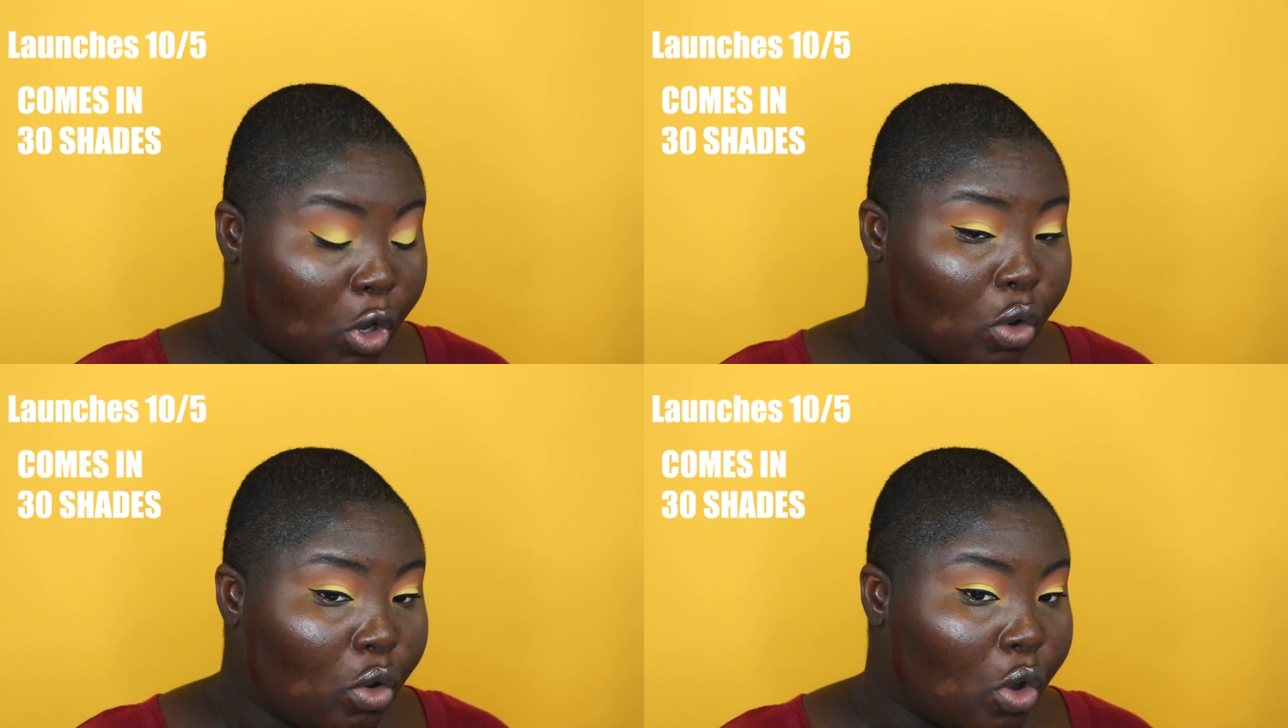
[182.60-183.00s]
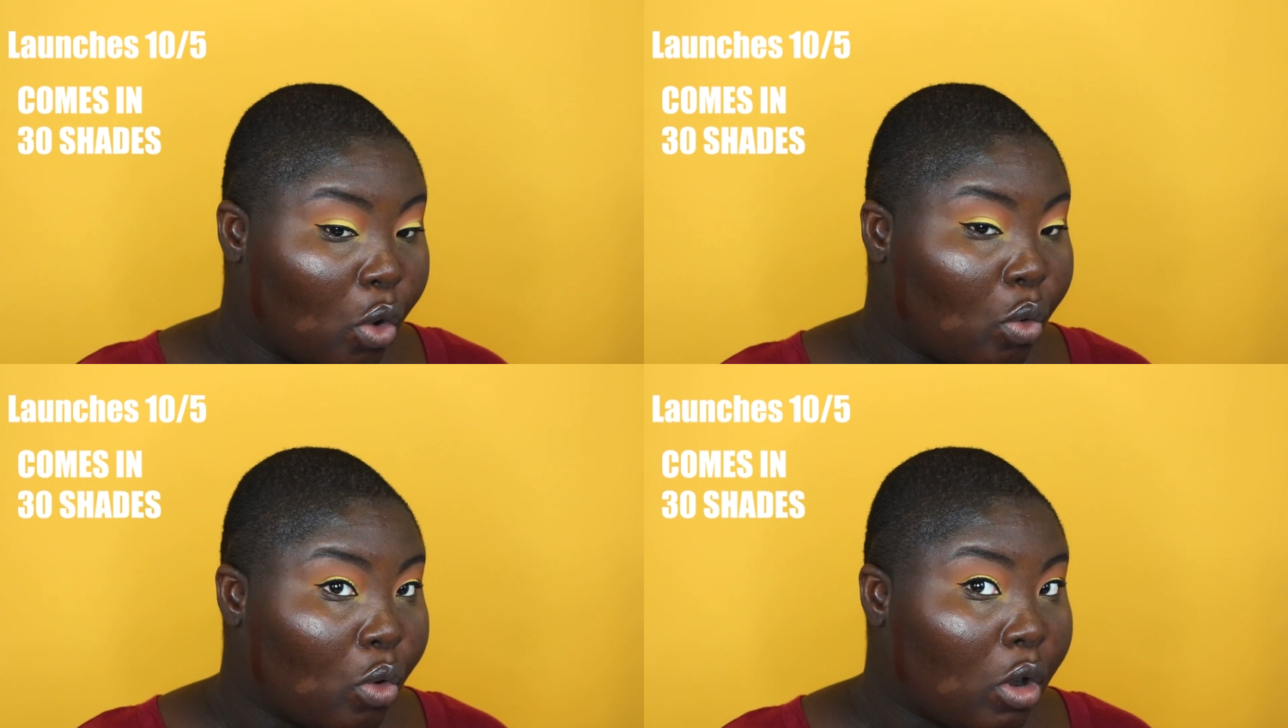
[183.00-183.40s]

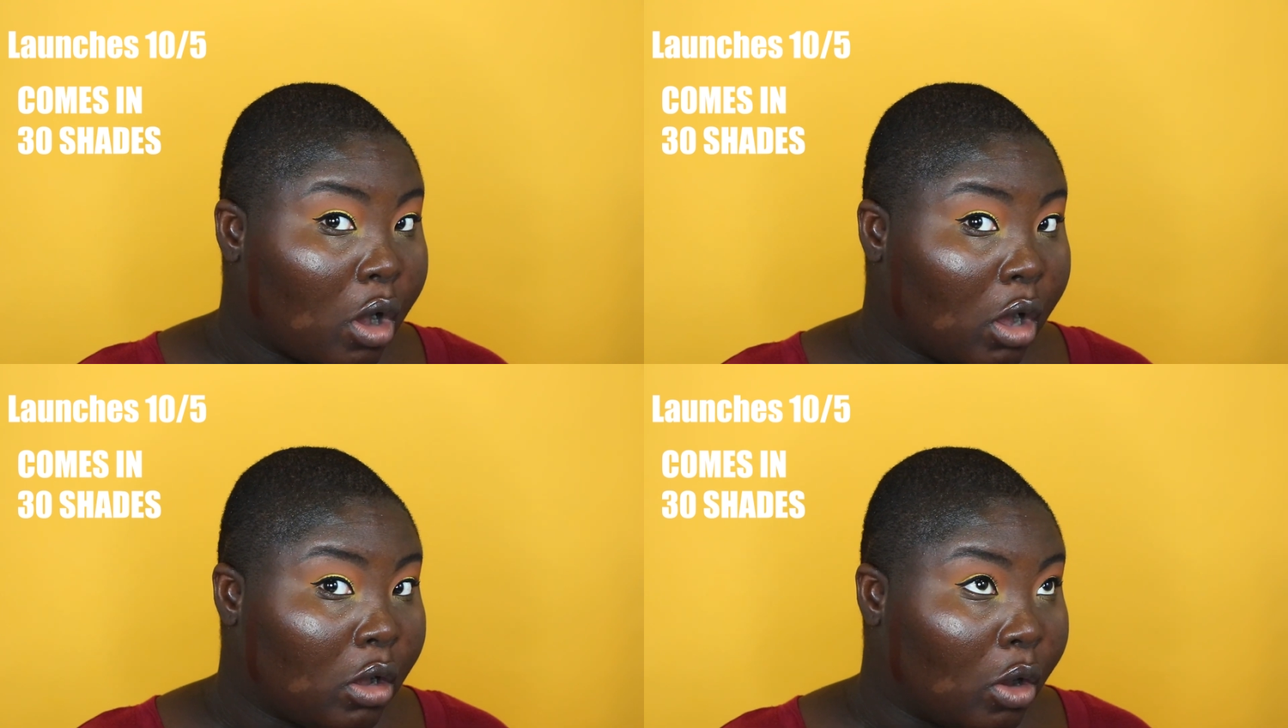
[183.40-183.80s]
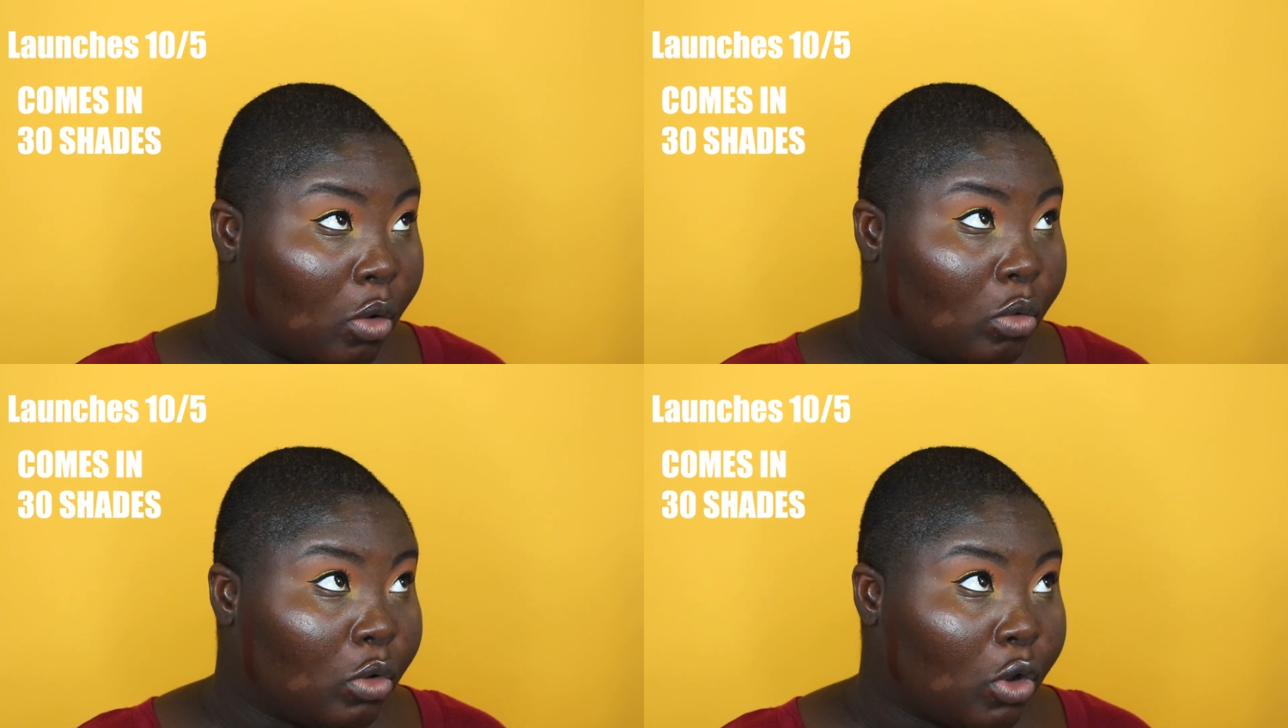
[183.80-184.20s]
Congo.
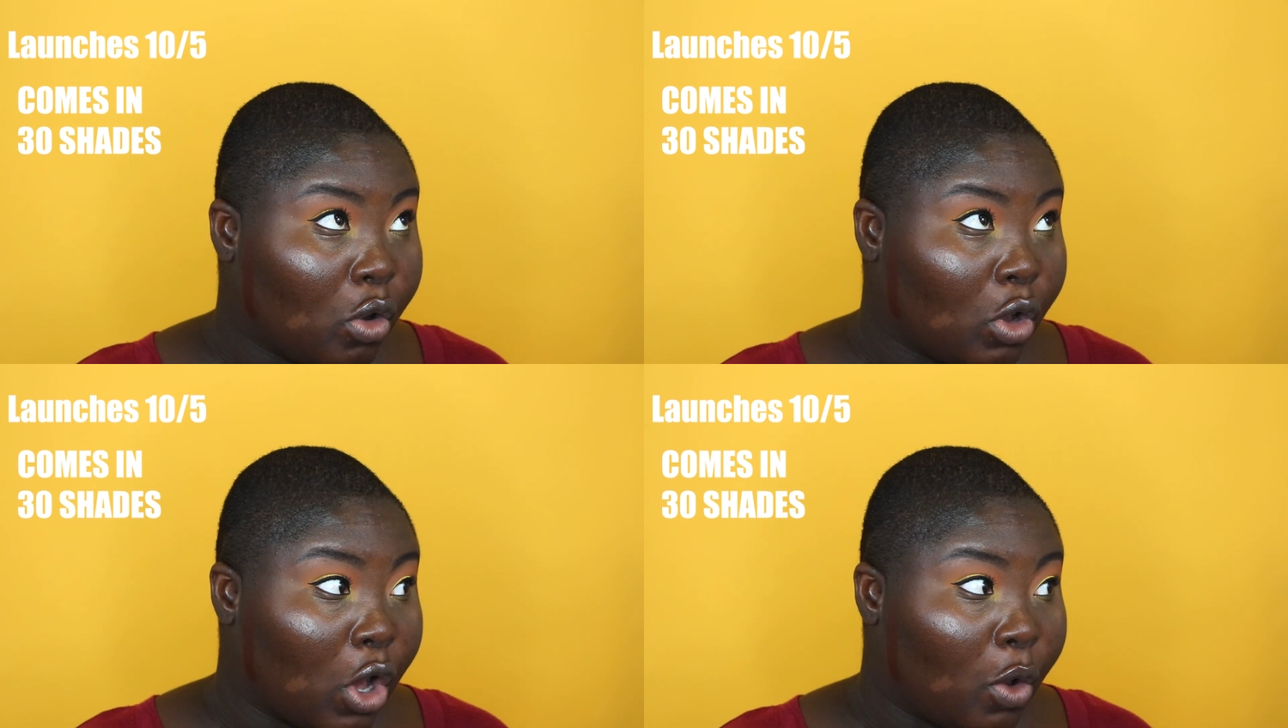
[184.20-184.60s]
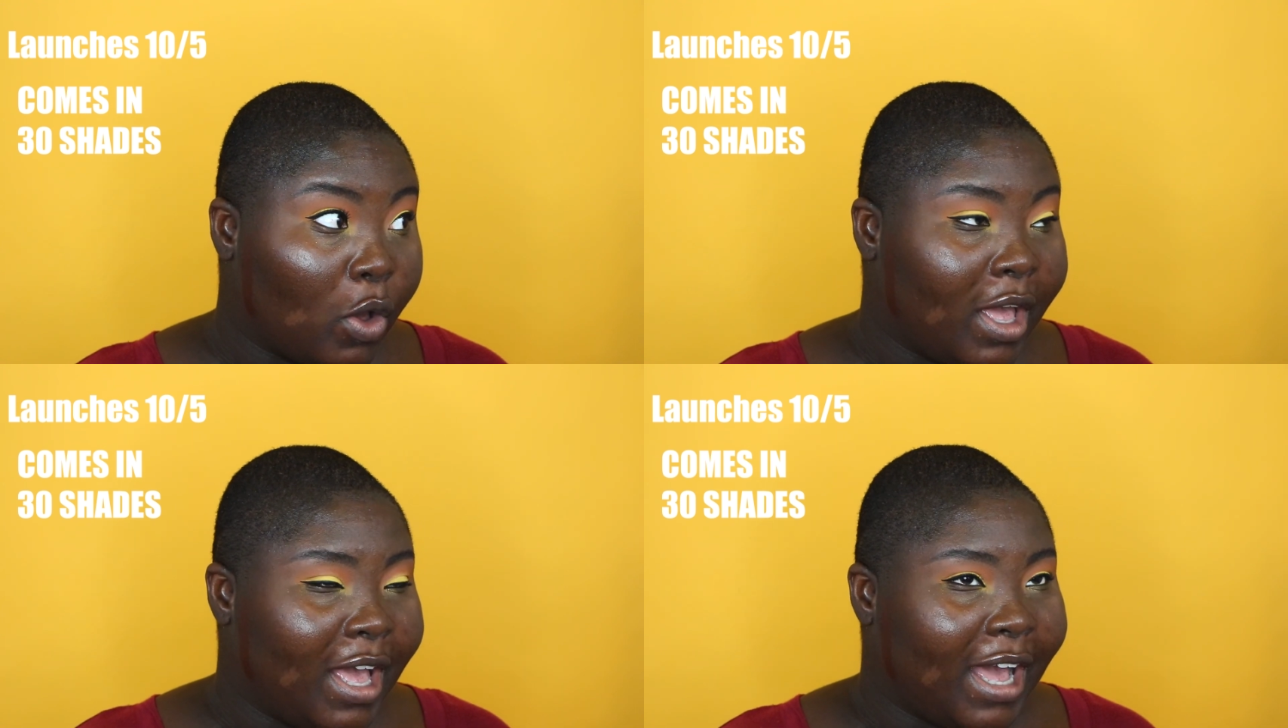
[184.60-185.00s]

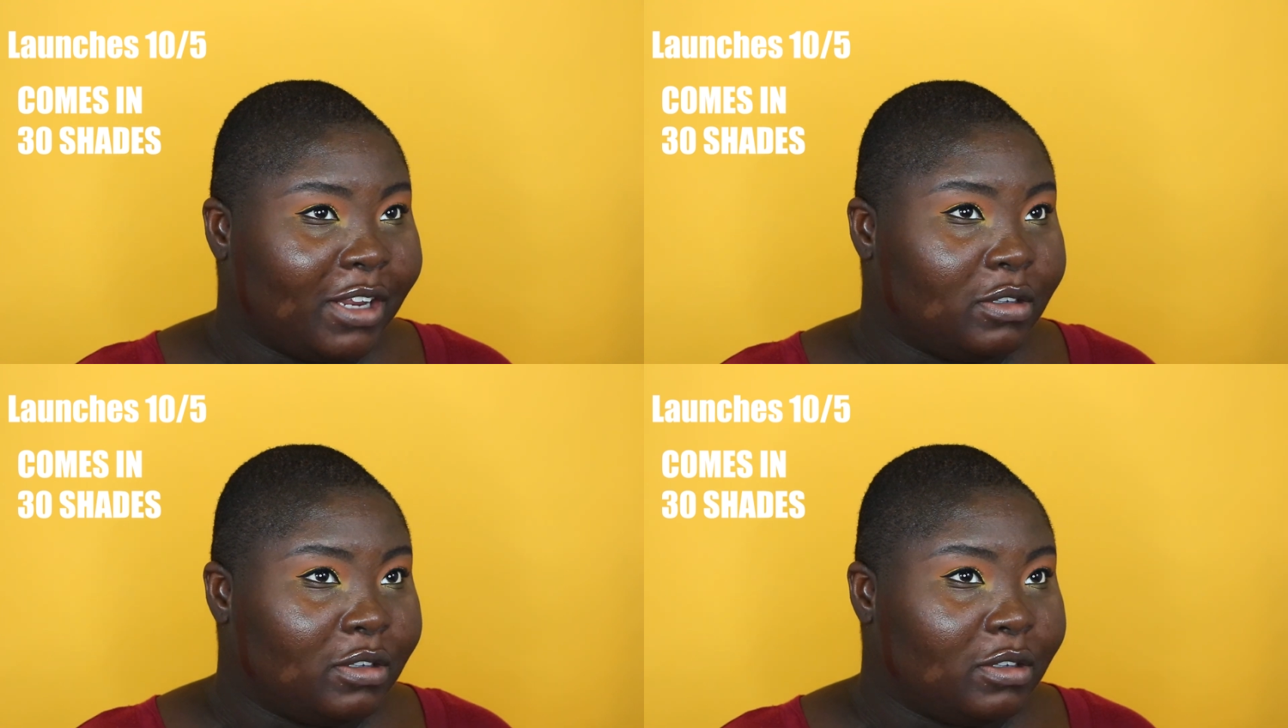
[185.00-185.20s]
How do